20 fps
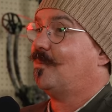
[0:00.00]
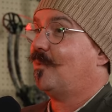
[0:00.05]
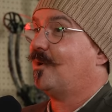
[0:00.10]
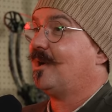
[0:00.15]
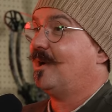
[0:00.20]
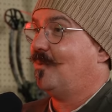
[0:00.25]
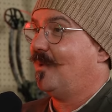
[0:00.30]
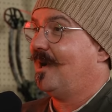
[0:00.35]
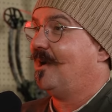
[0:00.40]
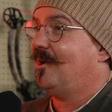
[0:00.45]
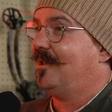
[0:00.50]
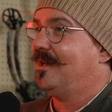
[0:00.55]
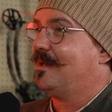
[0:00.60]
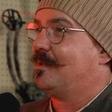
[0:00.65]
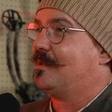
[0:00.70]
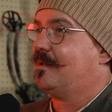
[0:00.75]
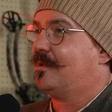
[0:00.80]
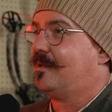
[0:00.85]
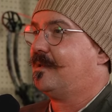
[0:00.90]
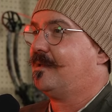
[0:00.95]
pretty well
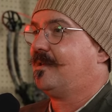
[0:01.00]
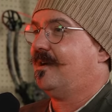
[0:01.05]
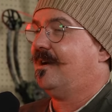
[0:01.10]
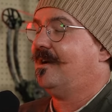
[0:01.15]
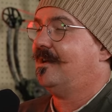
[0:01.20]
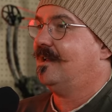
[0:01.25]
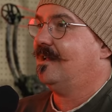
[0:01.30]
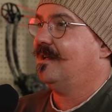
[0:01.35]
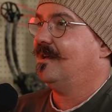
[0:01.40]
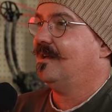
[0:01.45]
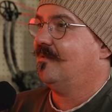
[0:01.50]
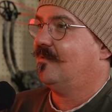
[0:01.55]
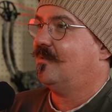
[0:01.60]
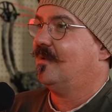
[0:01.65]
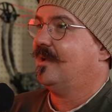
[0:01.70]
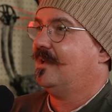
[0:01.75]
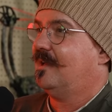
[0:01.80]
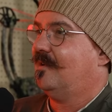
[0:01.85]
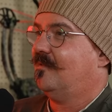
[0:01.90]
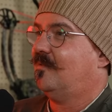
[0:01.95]
as a society if
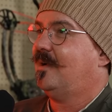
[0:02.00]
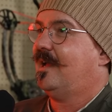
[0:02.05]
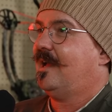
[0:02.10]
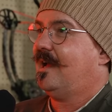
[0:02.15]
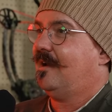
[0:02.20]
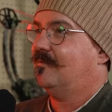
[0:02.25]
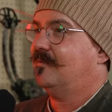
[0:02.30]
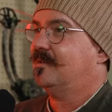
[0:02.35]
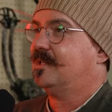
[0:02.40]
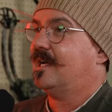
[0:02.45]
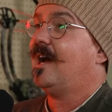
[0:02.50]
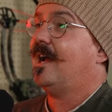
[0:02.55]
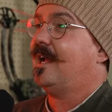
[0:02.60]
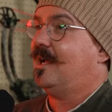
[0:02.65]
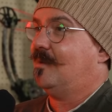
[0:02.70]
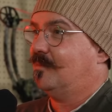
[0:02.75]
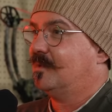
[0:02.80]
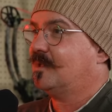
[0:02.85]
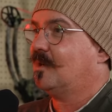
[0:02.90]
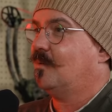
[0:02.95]
we if we have
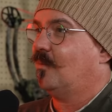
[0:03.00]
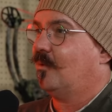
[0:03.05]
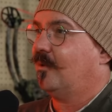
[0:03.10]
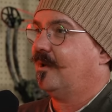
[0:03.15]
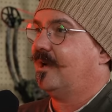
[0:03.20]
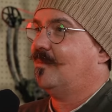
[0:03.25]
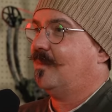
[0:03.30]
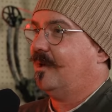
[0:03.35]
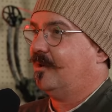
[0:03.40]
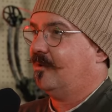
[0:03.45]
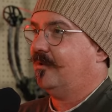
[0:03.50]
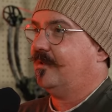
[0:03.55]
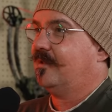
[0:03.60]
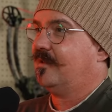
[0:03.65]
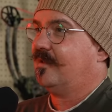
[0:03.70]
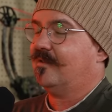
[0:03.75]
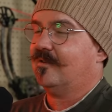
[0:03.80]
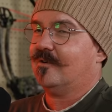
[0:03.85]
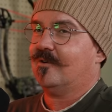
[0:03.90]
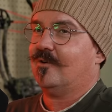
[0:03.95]
time to worry about all
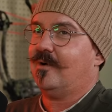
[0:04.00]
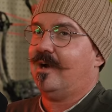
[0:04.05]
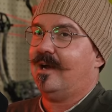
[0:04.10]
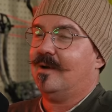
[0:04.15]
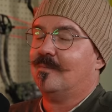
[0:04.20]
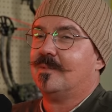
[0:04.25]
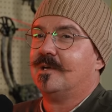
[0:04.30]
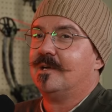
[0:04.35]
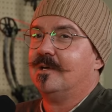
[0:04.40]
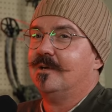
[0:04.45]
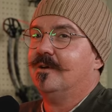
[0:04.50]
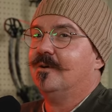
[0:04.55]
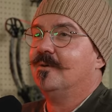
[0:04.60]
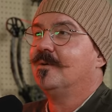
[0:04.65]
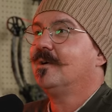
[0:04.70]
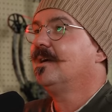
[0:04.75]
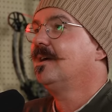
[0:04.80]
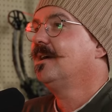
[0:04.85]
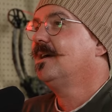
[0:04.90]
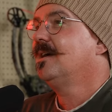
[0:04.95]
this other crap, you know.
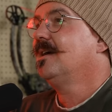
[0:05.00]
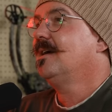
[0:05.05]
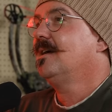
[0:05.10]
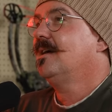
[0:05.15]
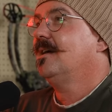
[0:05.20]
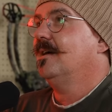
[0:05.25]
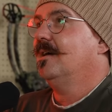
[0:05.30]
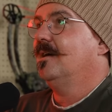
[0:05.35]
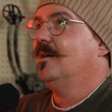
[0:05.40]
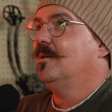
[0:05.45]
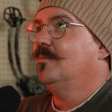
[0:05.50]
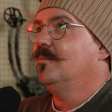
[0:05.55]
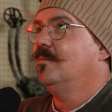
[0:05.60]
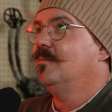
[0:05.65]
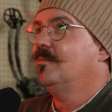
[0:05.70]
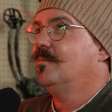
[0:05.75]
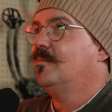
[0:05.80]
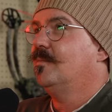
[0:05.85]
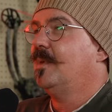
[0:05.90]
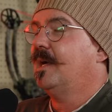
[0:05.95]
True.
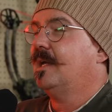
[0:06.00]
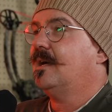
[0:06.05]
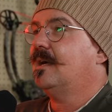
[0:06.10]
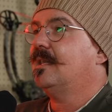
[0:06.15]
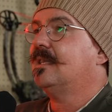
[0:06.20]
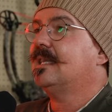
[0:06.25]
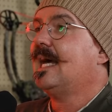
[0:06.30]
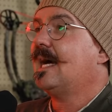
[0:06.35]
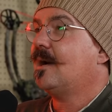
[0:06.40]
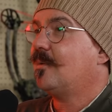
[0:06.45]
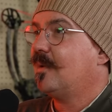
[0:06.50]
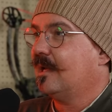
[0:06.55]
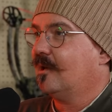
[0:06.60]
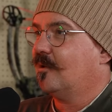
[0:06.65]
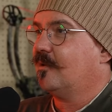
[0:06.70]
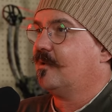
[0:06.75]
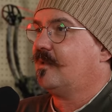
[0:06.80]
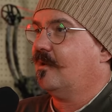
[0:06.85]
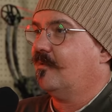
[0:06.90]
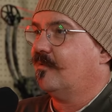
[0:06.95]
Um, but allowing
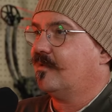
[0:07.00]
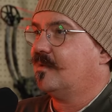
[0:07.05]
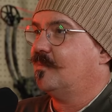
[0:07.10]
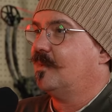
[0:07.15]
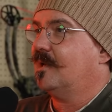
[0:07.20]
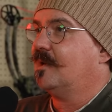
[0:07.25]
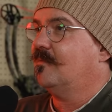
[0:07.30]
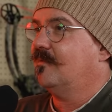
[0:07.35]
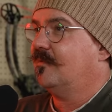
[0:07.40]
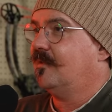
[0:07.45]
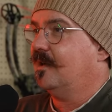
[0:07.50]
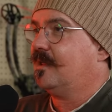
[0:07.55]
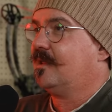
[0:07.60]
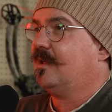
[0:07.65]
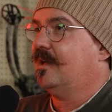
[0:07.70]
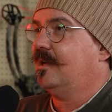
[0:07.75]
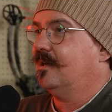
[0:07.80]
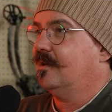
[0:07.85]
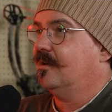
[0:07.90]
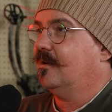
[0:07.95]
ourselves to become
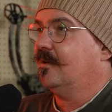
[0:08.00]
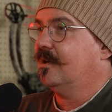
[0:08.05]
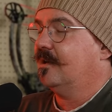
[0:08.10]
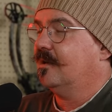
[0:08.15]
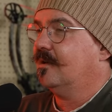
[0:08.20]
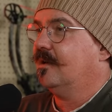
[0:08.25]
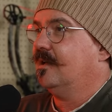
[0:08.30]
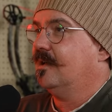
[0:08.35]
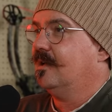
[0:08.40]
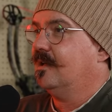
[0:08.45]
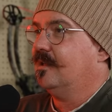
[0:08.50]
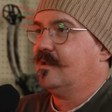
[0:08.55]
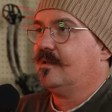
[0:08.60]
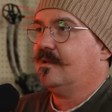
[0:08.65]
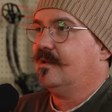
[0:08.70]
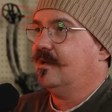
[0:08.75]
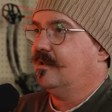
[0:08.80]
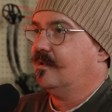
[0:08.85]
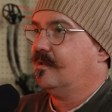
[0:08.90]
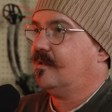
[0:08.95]
fixated on it is
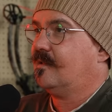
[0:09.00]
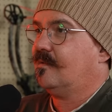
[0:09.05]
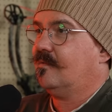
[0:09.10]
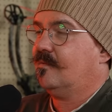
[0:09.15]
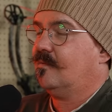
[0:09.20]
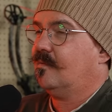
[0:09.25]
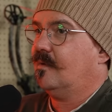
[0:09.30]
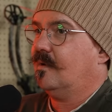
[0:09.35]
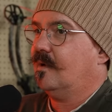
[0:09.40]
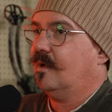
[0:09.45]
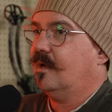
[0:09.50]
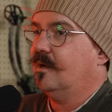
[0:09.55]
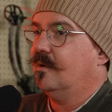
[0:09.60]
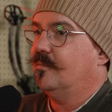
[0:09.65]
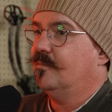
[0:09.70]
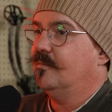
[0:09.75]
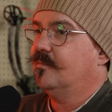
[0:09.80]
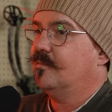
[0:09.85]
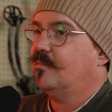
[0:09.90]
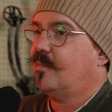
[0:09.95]
is
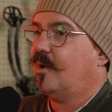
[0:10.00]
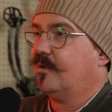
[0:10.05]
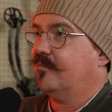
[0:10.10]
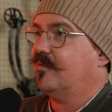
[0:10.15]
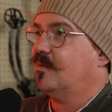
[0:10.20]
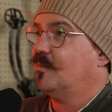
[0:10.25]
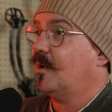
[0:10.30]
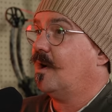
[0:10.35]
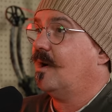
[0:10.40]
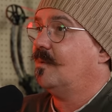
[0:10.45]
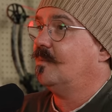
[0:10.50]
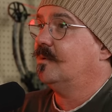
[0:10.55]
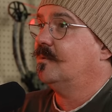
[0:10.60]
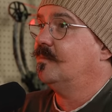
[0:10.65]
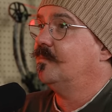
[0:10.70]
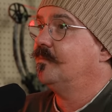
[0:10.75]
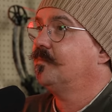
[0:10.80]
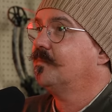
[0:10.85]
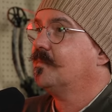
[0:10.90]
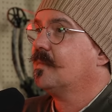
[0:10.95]
um, part of the
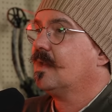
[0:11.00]
problem.